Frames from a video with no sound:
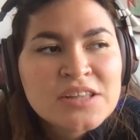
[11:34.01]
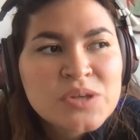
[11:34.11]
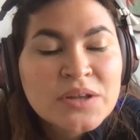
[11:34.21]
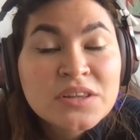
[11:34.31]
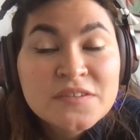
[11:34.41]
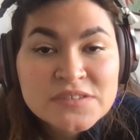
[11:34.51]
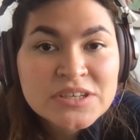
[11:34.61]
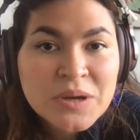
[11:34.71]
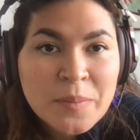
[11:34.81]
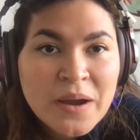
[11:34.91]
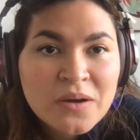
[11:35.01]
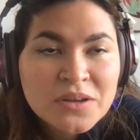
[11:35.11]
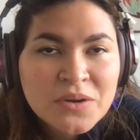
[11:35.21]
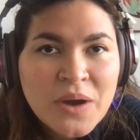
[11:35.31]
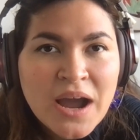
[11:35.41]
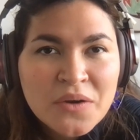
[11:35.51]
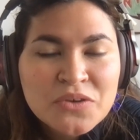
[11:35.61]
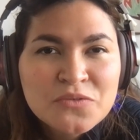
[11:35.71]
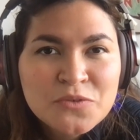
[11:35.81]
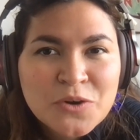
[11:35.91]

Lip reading: So I'd love to hear about, how you've